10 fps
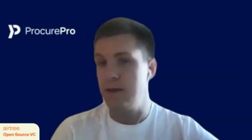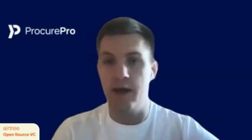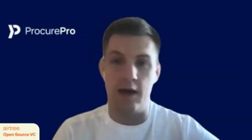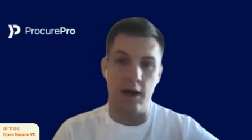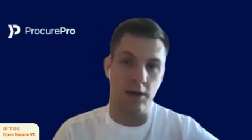
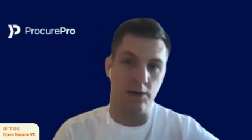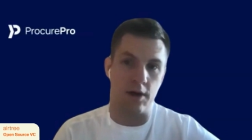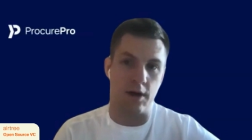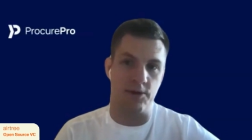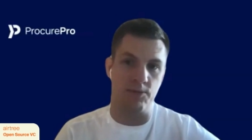Yeah, uh,
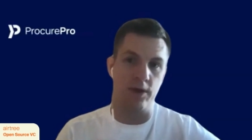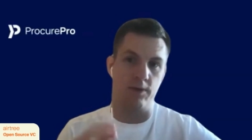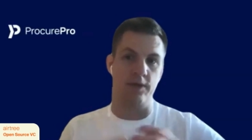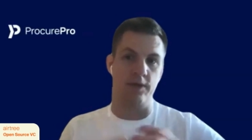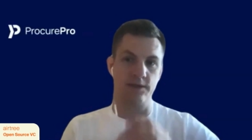look, I mean,
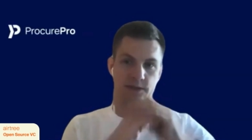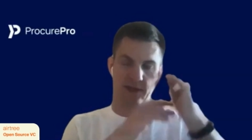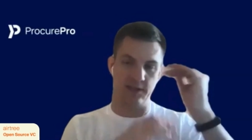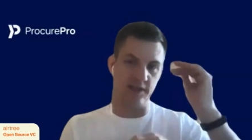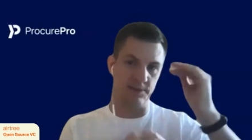we we
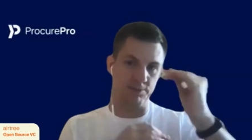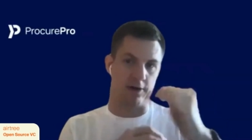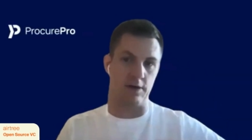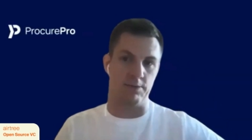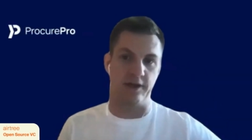did this
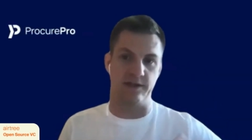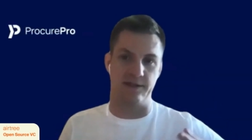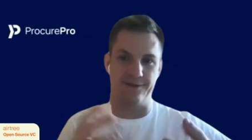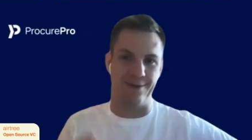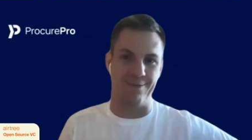pretty
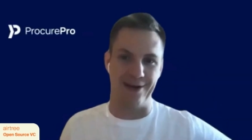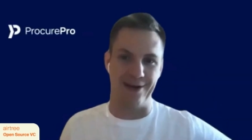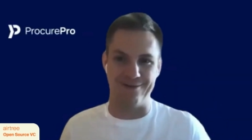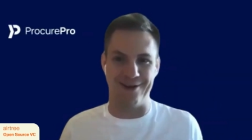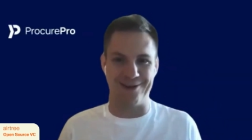comprehensive ten
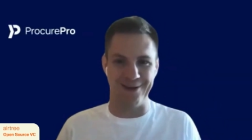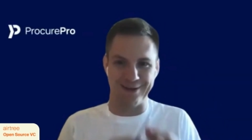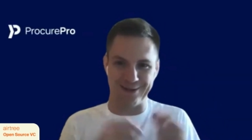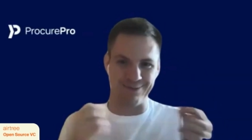page FAQ,